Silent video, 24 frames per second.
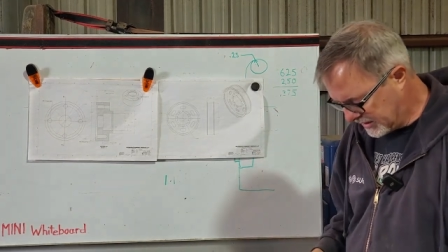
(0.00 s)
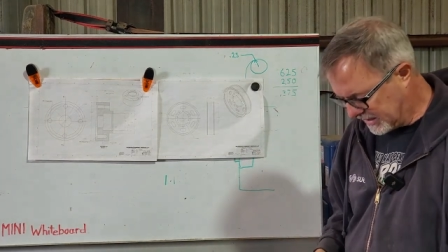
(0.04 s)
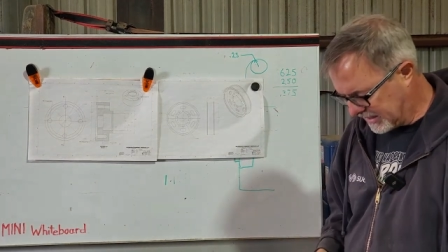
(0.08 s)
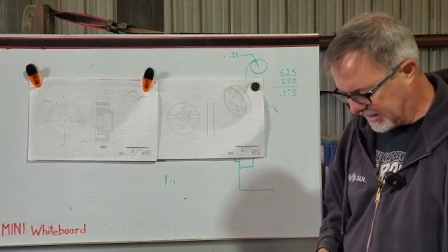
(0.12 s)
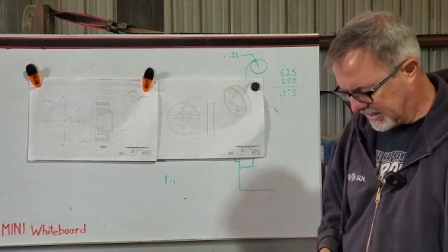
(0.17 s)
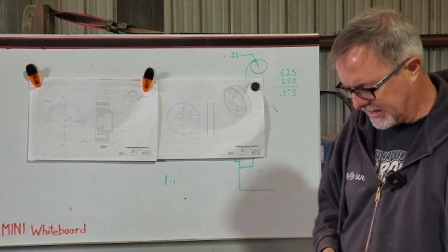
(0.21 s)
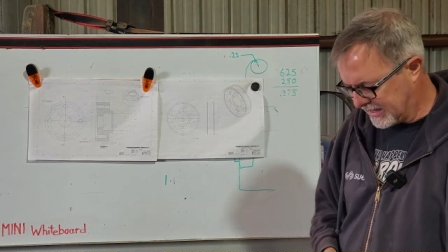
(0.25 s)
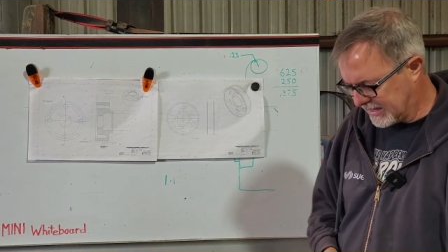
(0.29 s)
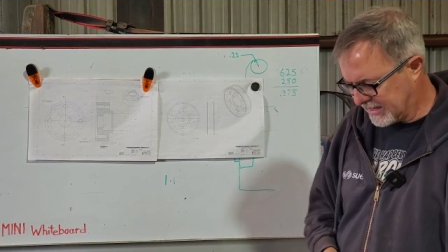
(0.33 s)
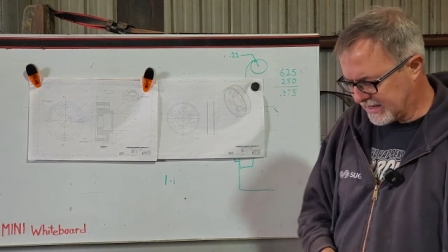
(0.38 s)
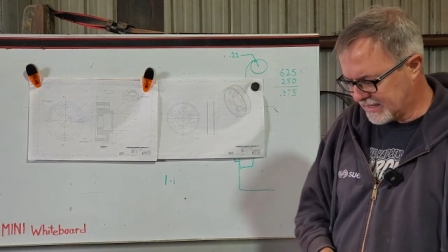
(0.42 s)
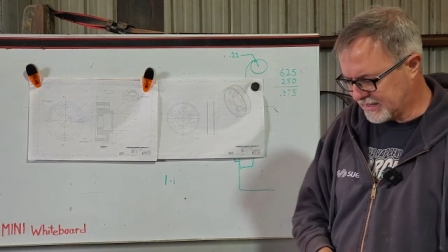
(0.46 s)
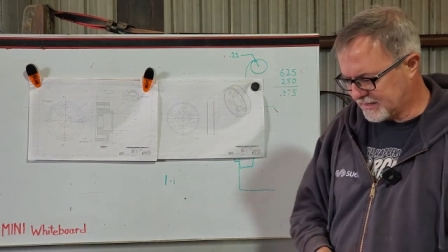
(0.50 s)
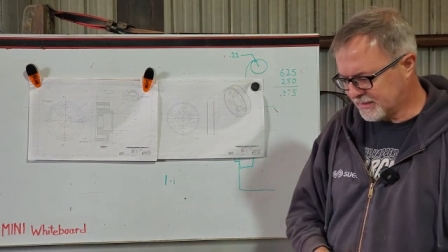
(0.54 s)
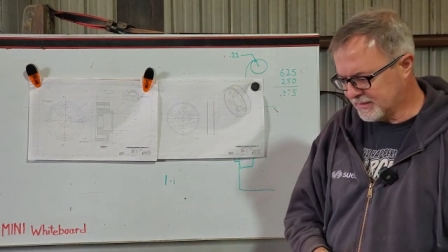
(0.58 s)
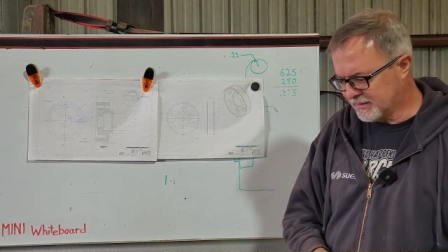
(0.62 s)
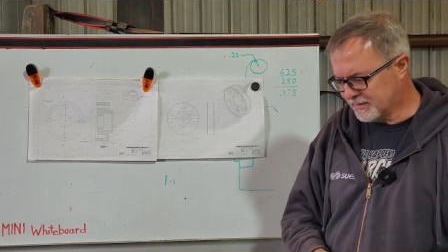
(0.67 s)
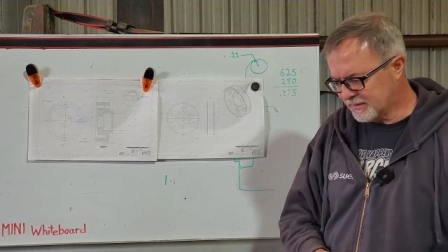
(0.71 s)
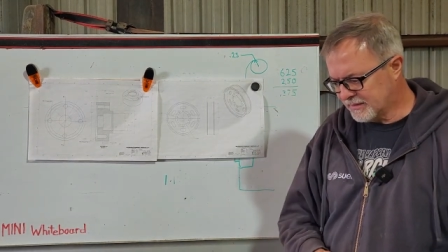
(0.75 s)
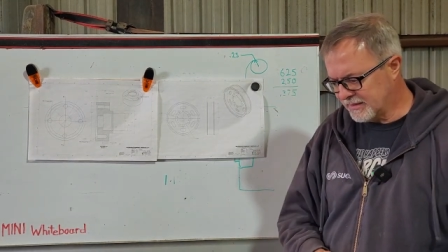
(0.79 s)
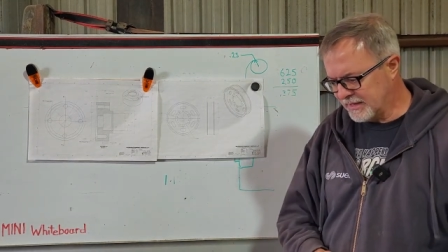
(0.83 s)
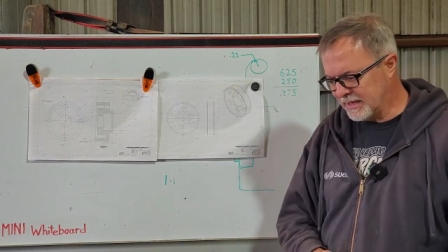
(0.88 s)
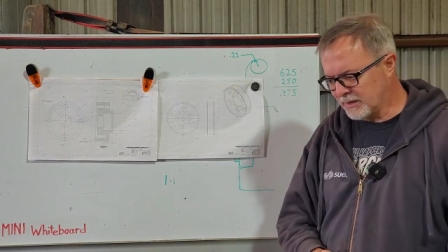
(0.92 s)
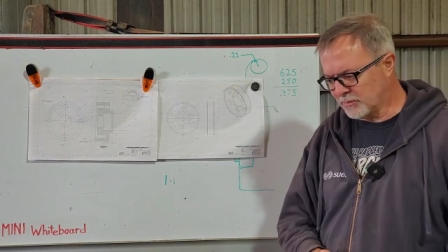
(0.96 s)

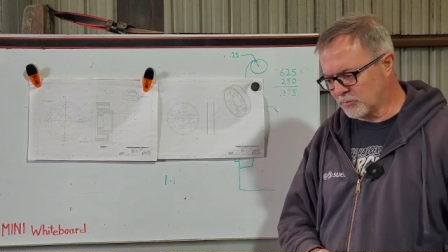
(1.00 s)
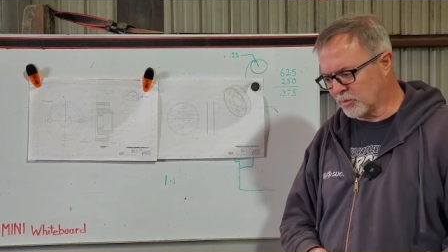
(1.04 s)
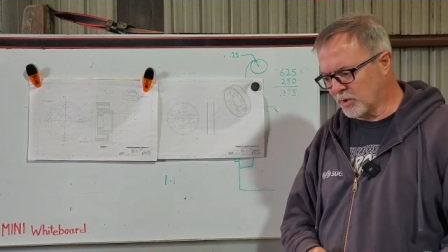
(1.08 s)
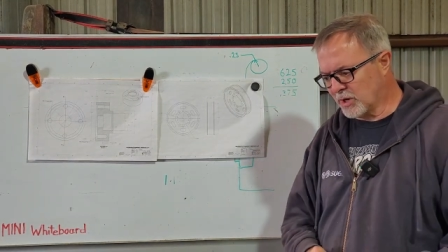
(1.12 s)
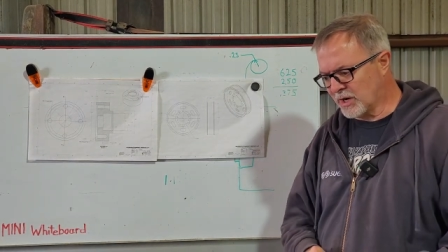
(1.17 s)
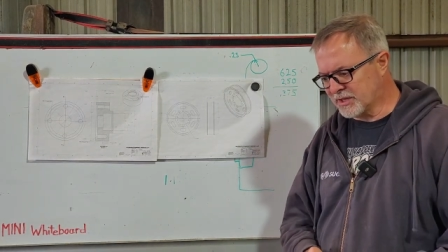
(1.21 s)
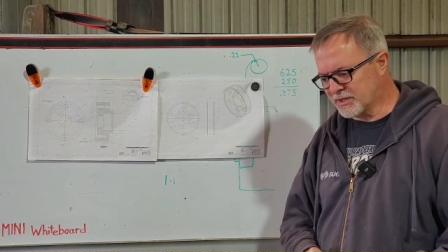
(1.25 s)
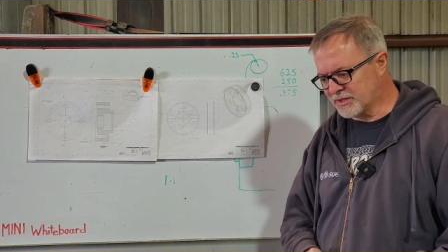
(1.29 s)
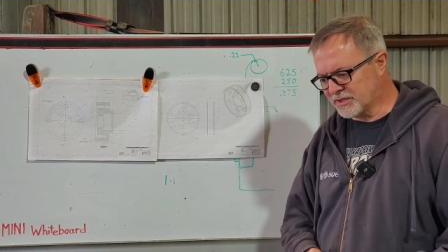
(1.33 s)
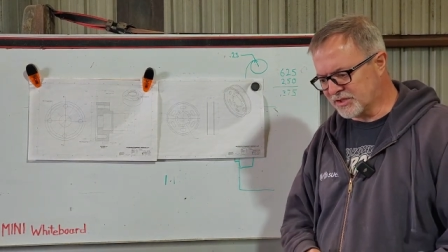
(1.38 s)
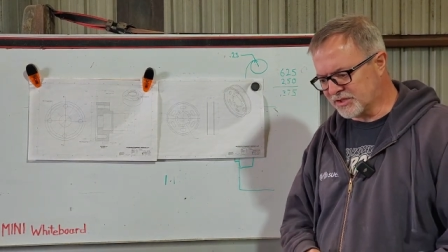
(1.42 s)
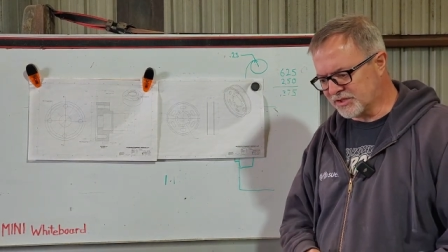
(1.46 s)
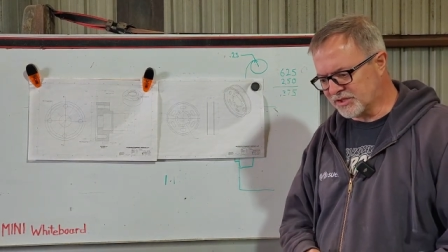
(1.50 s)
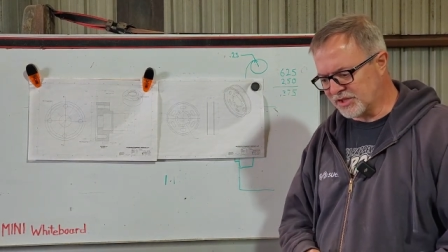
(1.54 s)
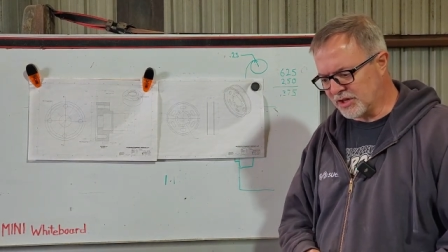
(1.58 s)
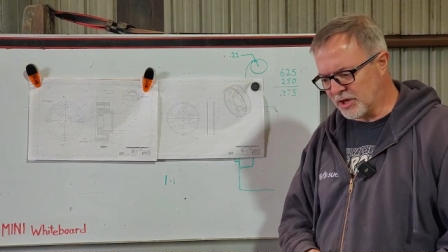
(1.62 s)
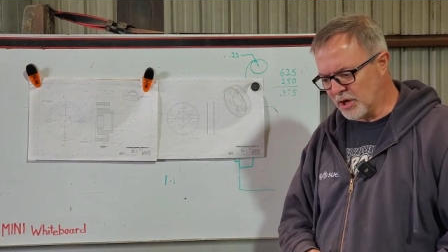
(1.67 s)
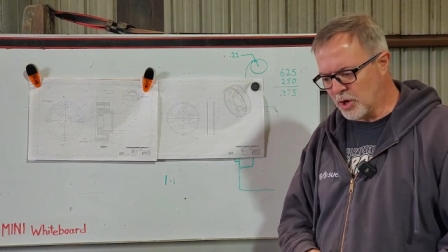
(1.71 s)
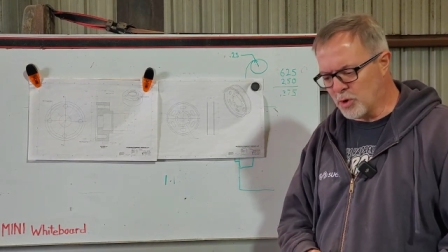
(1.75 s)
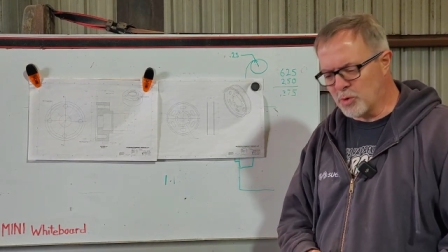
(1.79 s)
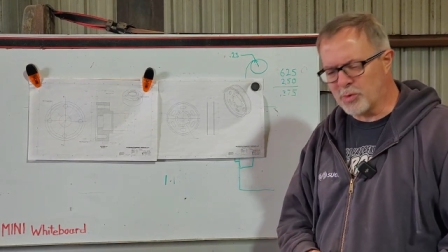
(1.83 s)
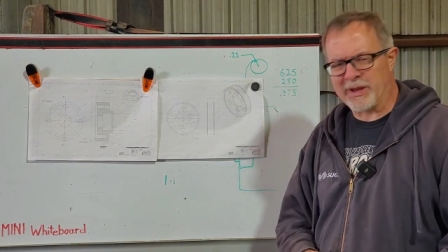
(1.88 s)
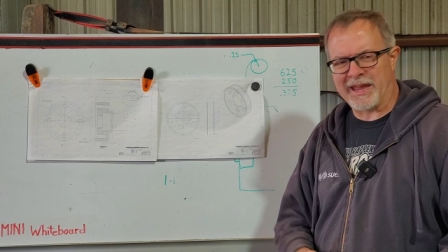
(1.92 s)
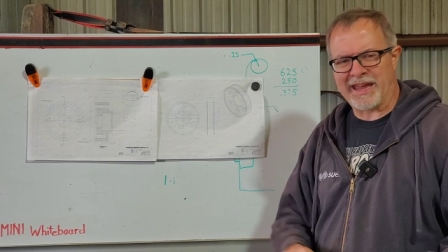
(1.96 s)
and that runs
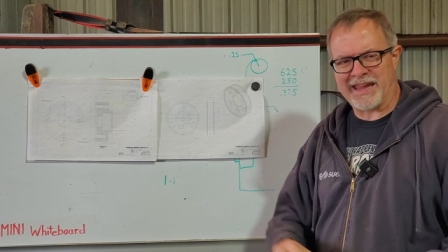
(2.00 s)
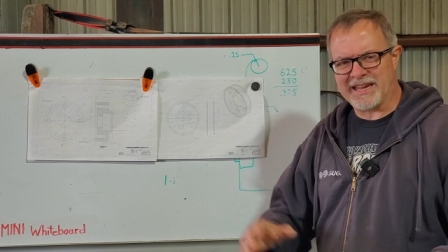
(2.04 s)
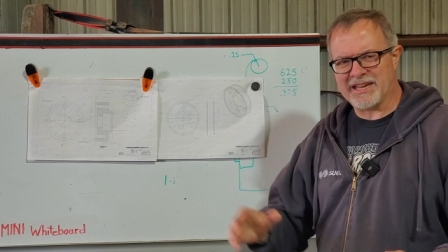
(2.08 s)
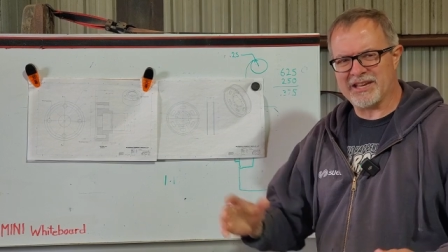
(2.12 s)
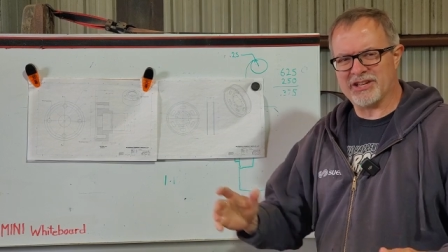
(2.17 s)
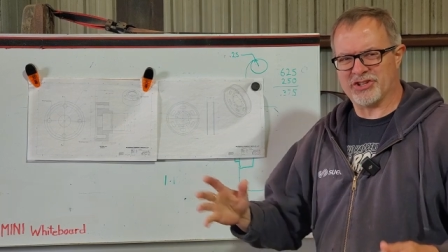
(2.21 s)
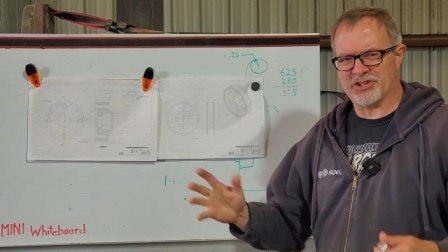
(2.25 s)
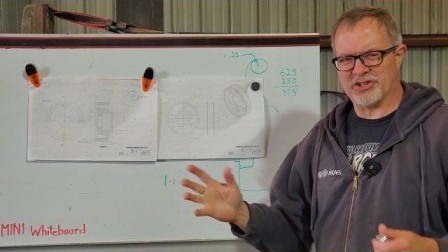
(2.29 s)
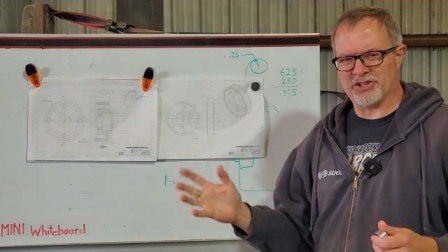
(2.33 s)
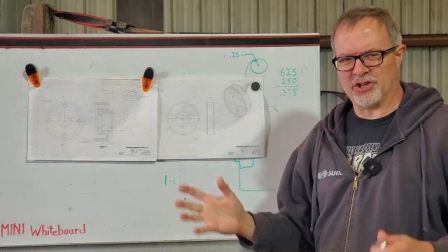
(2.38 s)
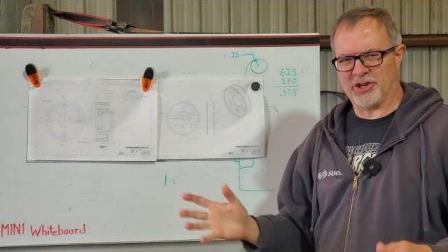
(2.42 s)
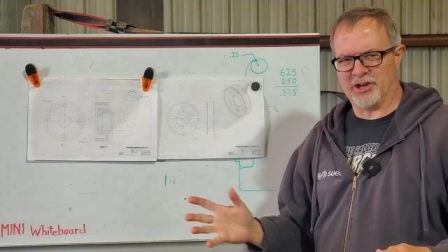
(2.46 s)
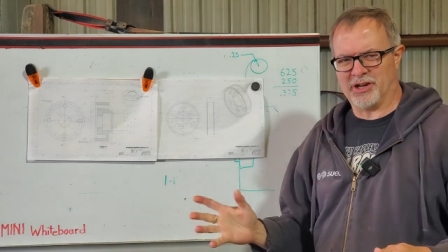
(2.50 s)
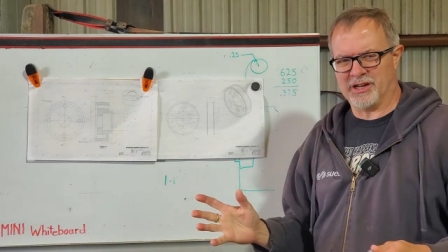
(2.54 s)
okayish